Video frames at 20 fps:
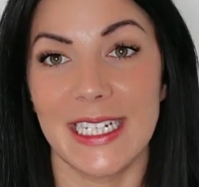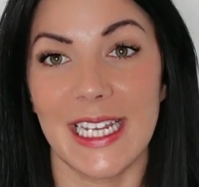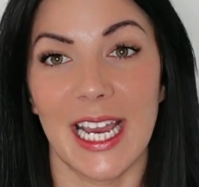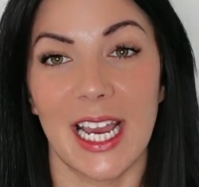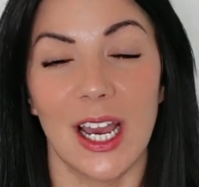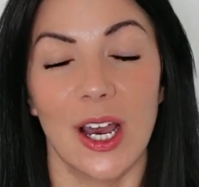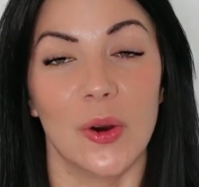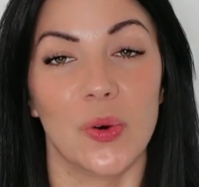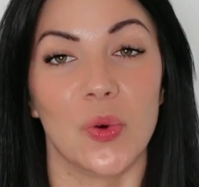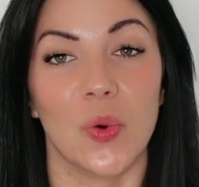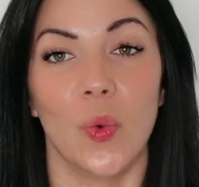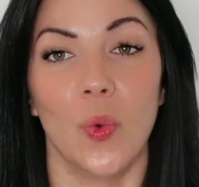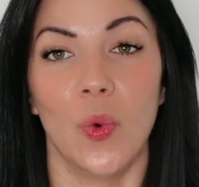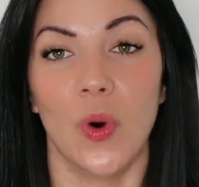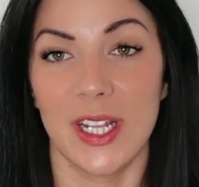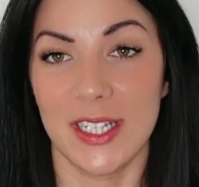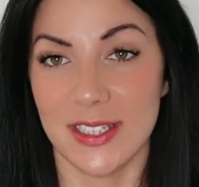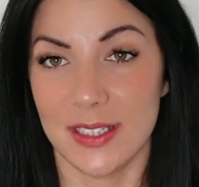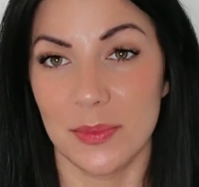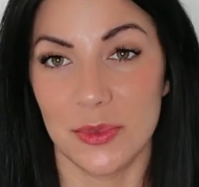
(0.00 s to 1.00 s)
down
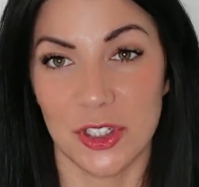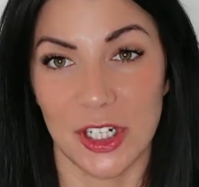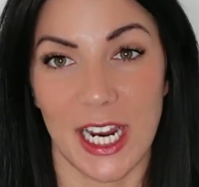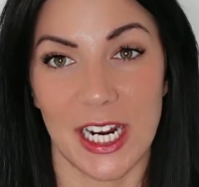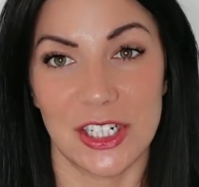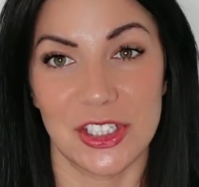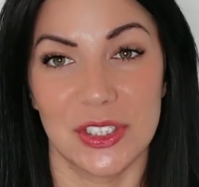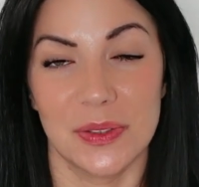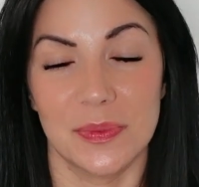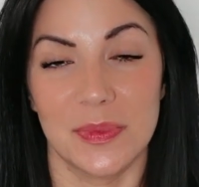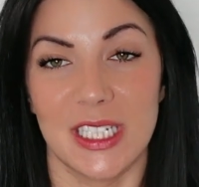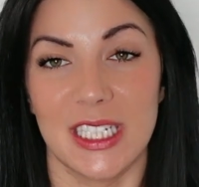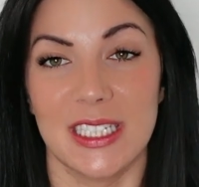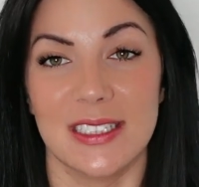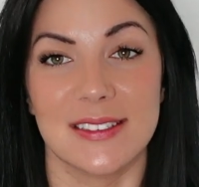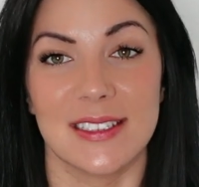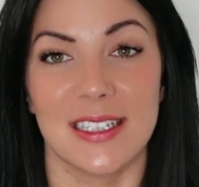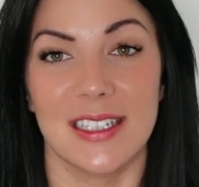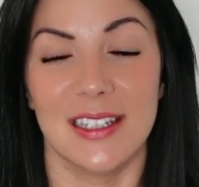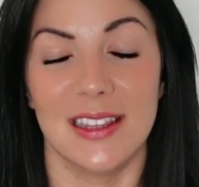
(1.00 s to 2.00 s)
what subtraction
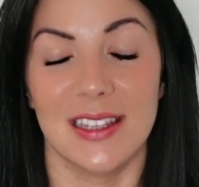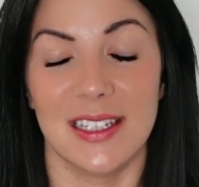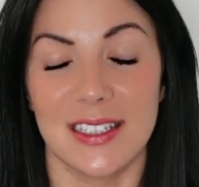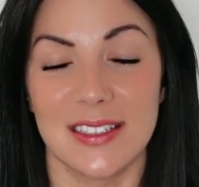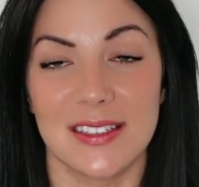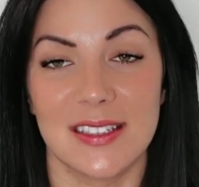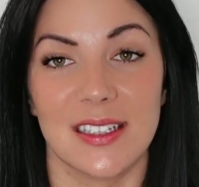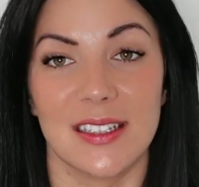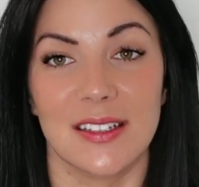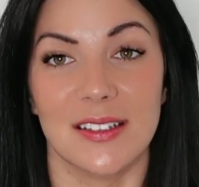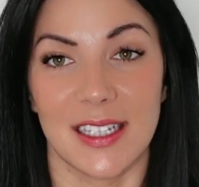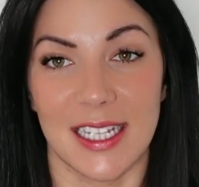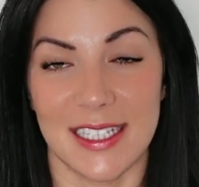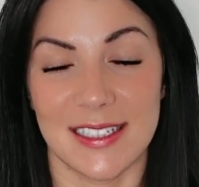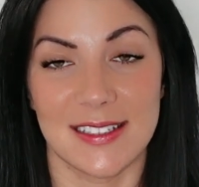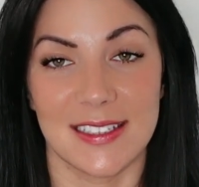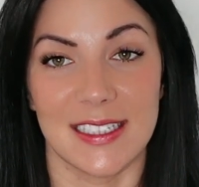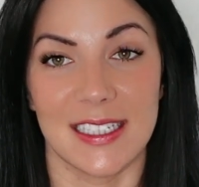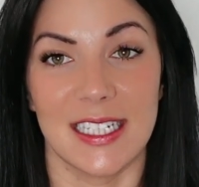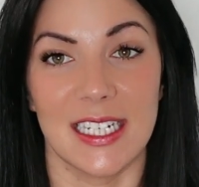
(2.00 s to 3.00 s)
means in this
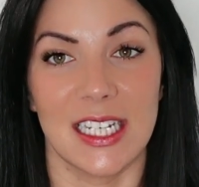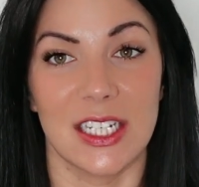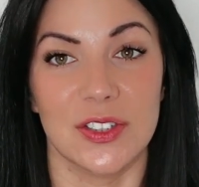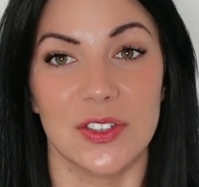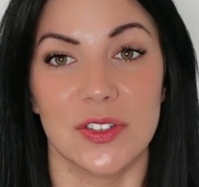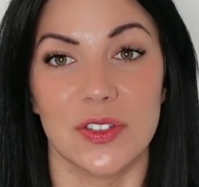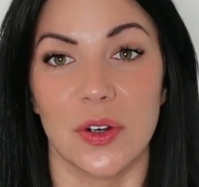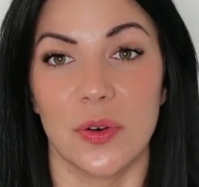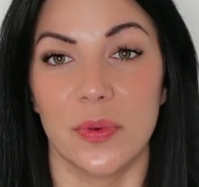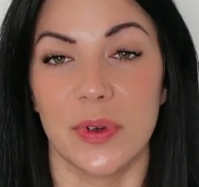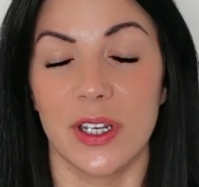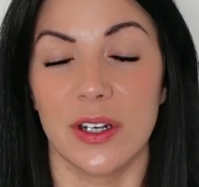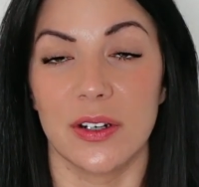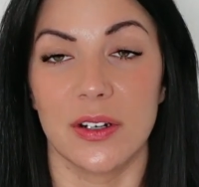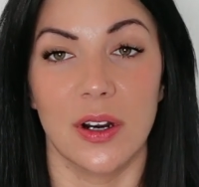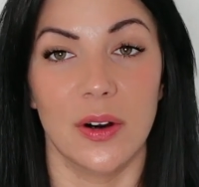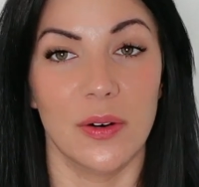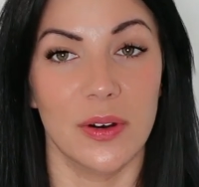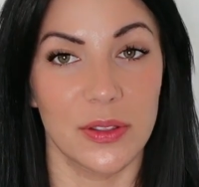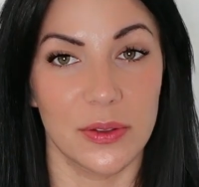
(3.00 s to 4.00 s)
lesson, and so we are
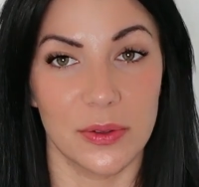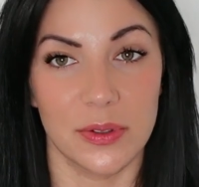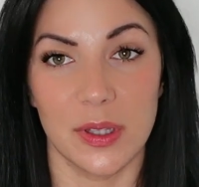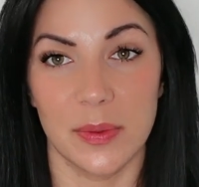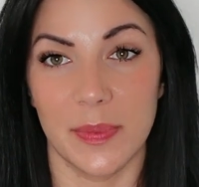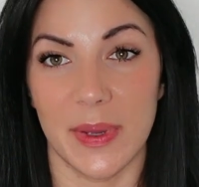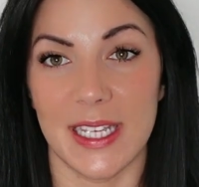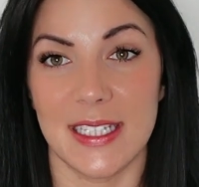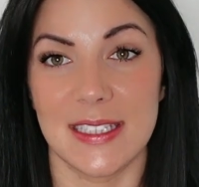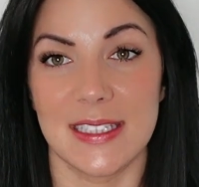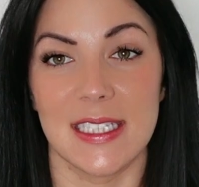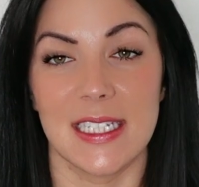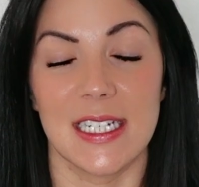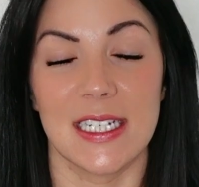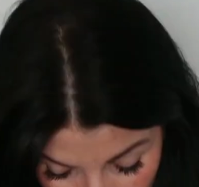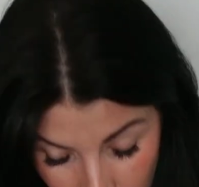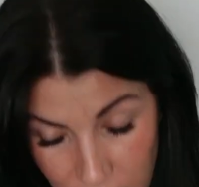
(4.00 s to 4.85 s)
going through the basics.